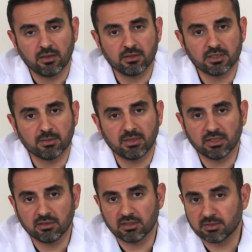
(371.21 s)
there is a
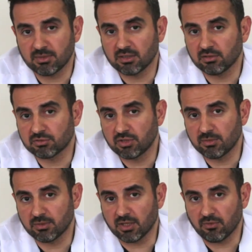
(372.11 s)
med there is medical
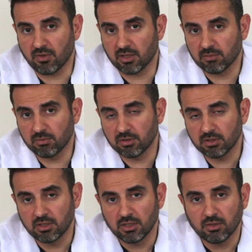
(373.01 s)
treatment available,